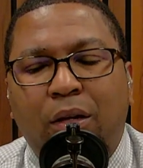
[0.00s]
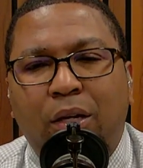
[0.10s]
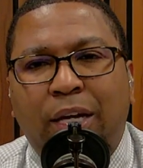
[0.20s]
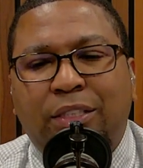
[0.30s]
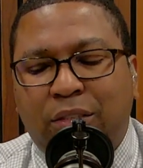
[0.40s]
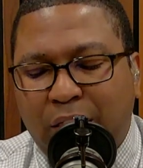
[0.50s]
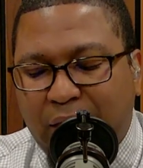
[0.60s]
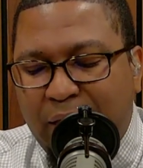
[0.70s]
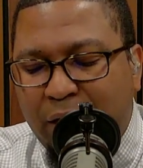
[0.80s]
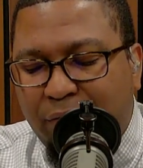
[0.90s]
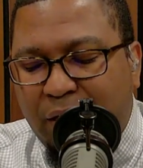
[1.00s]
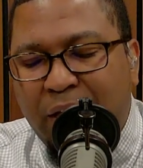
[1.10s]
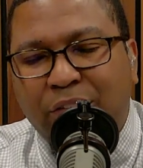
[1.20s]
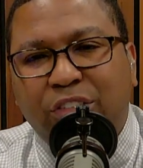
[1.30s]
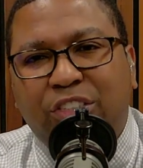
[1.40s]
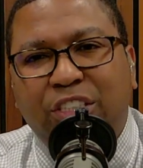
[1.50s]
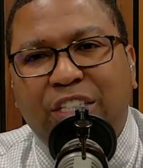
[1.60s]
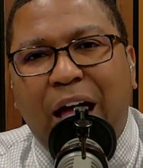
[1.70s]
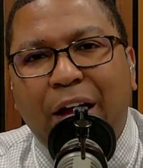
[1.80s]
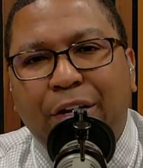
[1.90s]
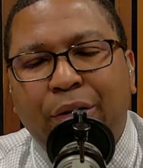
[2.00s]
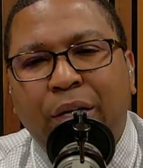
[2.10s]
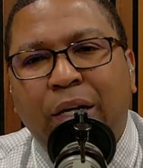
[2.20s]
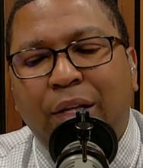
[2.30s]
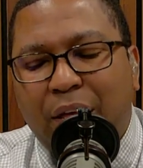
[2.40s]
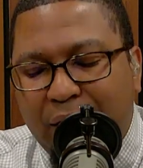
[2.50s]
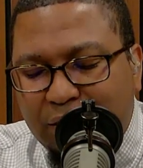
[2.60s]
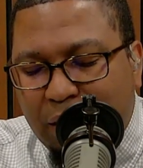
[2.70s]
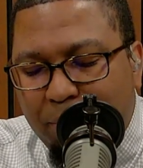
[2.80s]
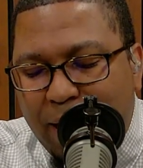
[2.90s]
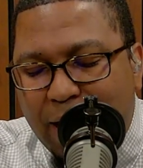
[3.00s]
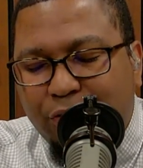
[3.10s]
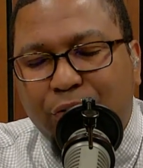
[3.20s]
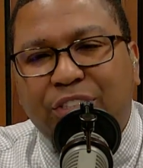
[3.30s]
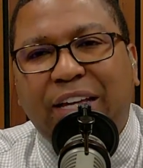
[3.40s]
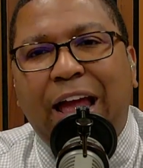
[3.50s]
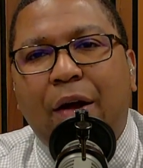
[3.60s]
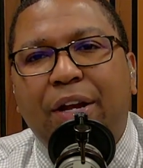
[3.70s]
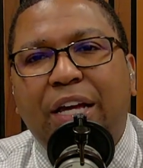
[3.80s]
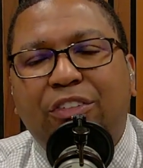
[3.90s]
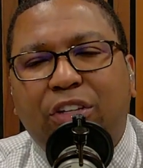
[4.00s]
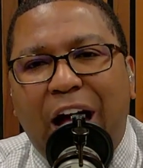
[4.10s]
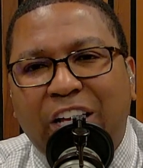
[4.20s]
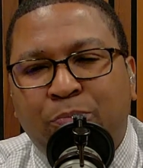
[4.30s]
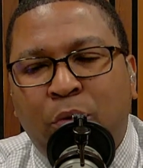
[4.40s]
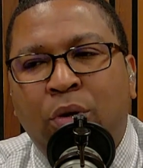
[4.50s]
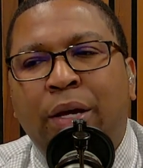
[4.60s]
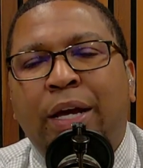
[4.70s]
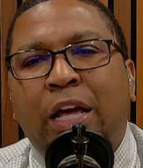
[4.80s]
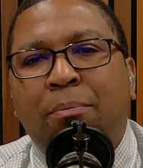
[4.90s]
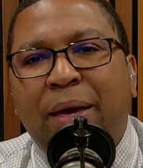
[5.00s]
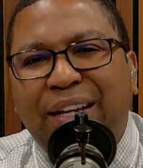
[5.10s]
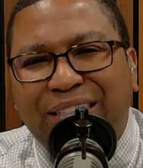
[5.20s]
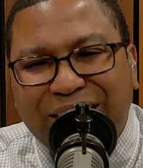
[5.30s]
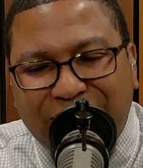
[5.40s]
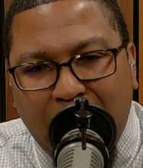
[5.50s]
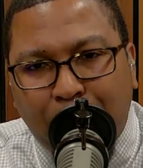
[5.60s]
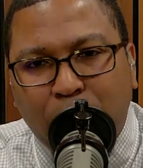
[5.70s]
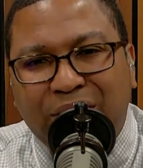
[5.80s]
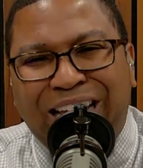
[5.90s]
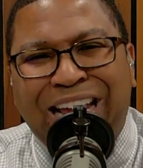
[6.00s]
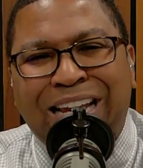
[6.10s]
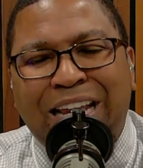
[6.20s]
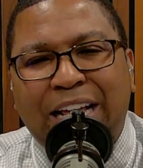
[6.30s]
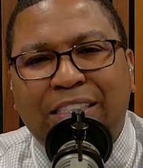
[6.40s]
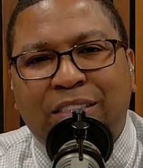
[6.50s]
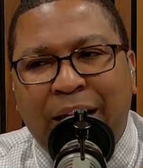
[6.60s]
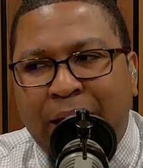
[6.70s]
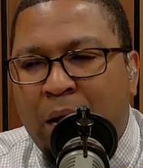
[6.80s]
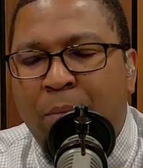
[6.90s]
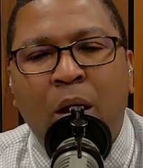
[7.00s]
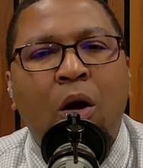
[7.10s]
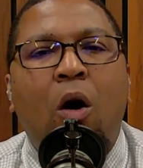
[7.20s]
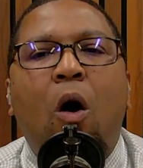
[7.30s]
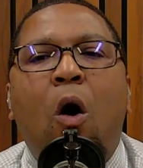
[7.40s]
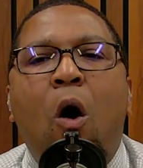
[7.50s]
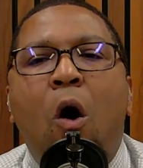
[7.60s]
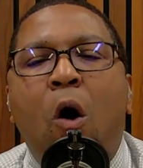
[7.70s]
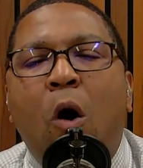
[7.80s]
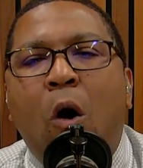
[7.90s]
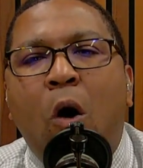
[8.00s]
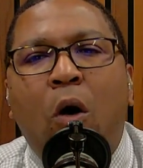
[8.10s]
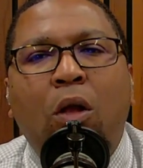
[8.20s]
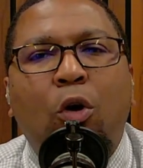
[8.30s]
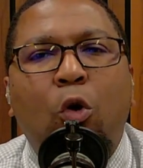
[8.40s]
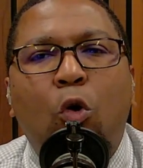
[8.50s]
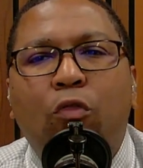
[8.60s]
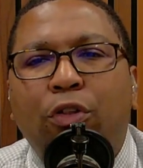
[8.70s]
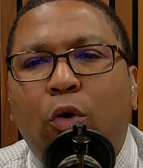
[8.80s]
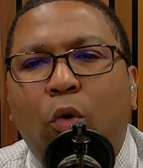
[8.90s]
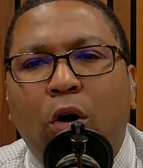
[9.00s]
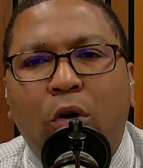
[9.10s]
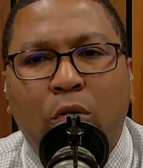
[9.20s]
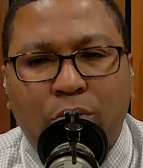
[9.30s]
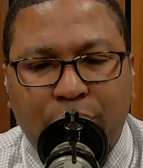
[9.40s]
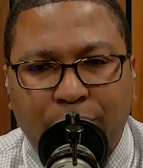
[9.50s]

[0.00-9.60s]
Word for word: It's the King of Kings' desire that his ambassadors carry his gospel and make disciples in his name all over the world.